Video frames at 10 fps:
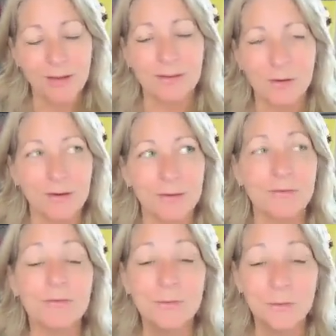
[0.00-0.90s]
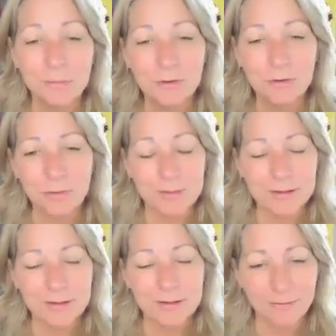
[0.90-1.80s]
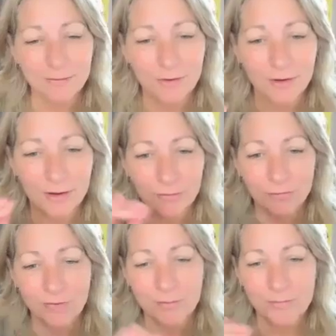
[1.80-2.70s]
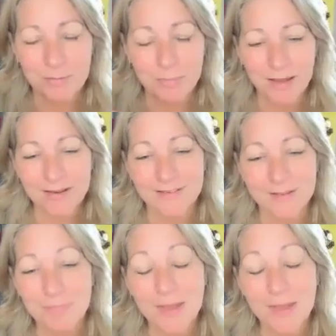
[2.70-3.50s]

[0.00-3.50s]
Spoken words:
there is so much to be discovered from that place.